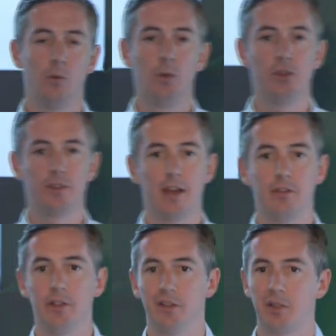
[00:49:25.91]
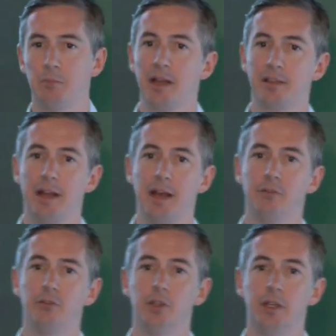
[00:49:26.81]
We just haven't spec that
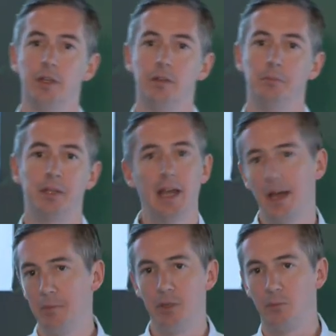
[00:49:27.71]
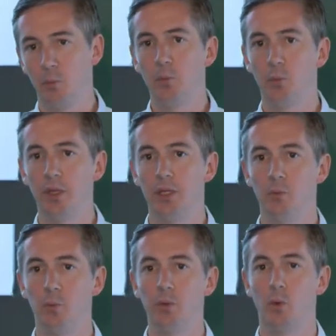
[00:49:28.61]
out fully. But yeah, I mean, we,
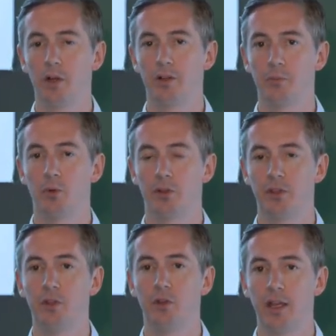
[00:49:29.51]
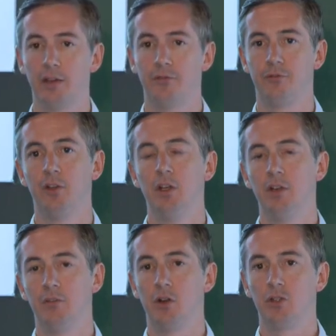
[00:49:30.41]
we want to support the UDF
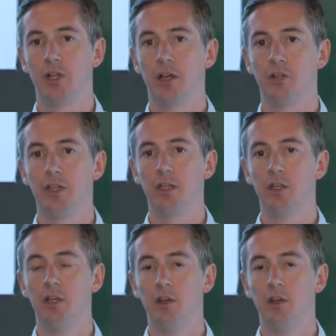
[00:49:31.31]
functionality.